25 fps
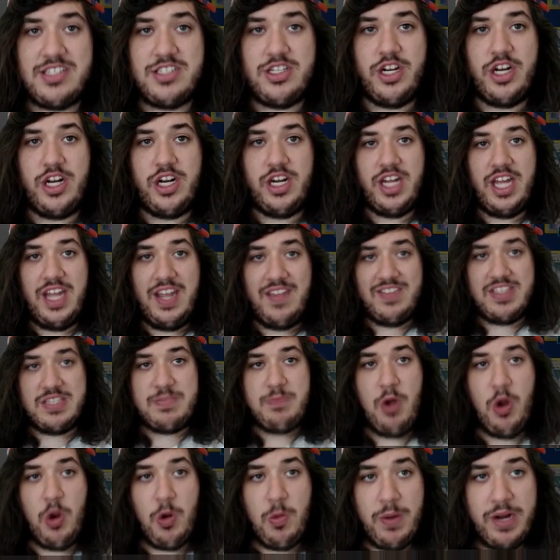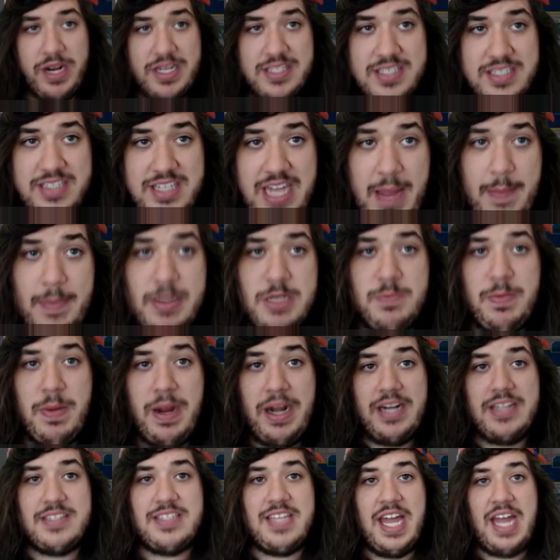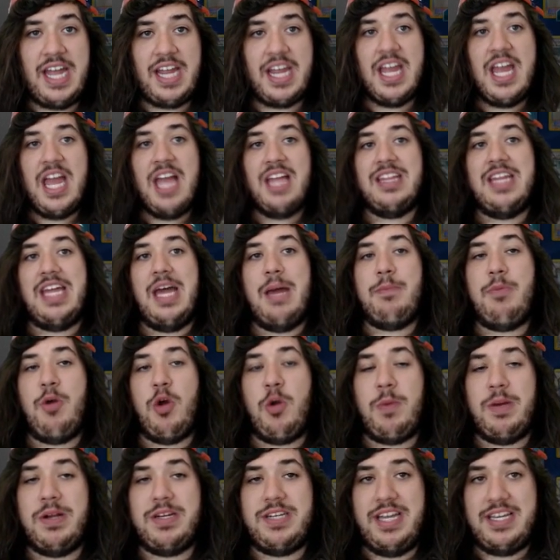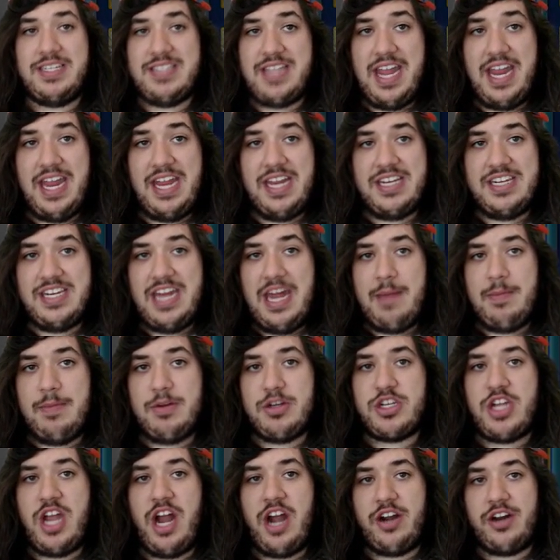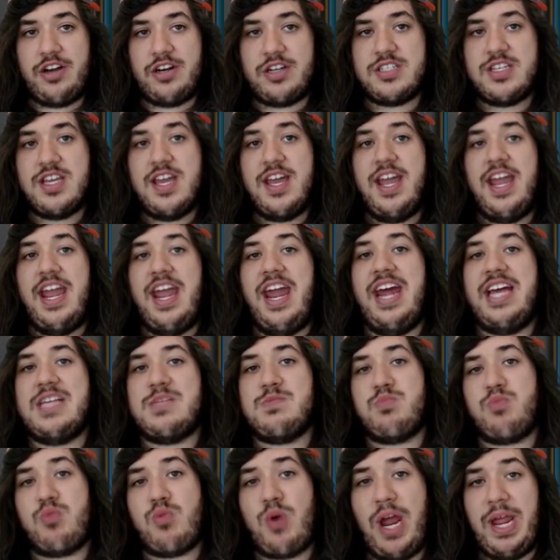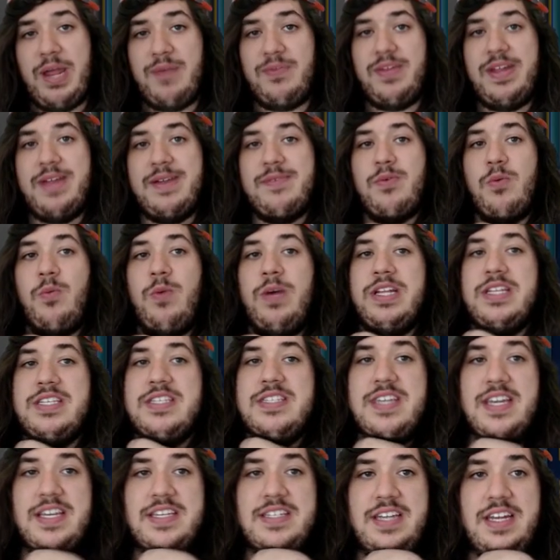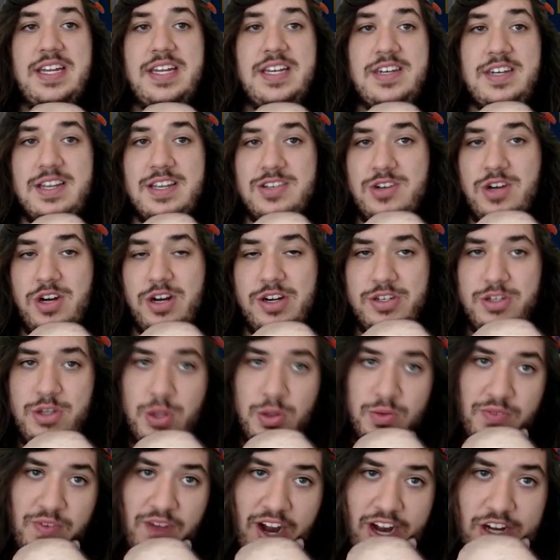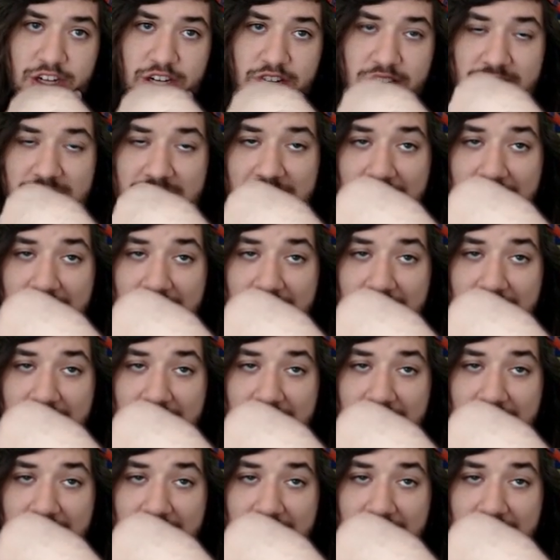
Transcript: turn, if this Pokemon is damaged by an attack, that Pokemon takes 8 damage counters. It has Bright Flame for 160, discard 2 Fire Trees.